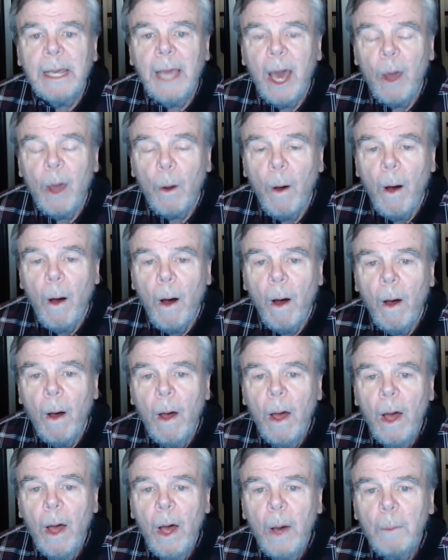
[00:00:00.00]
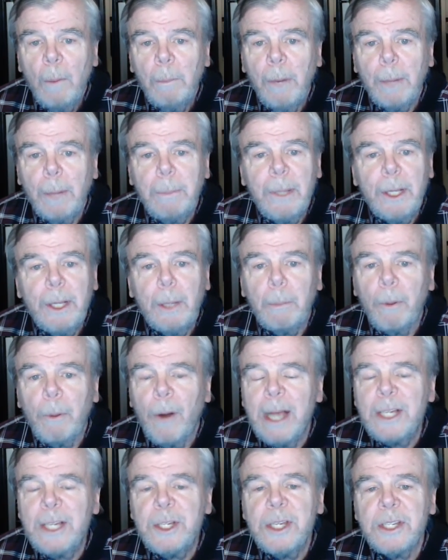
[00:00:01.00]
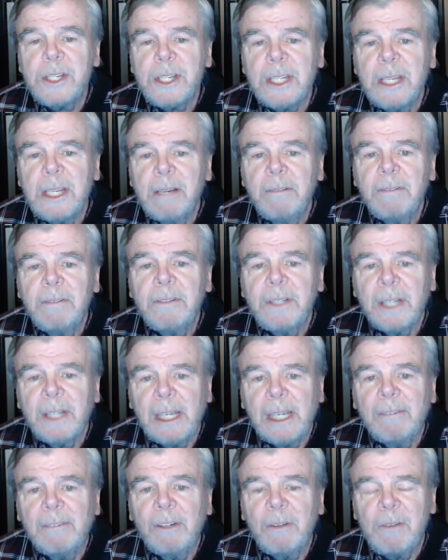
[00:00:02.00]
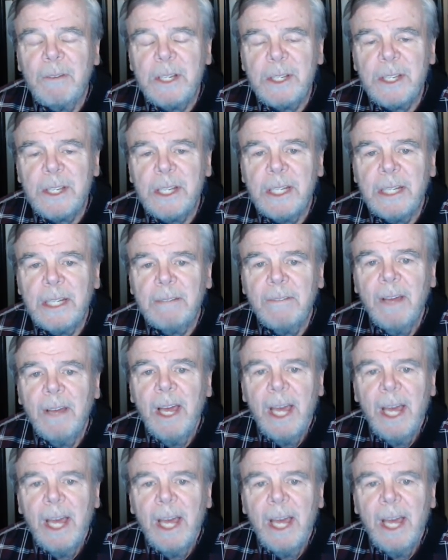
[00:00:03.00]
at all, but be the precious gift to give and receive.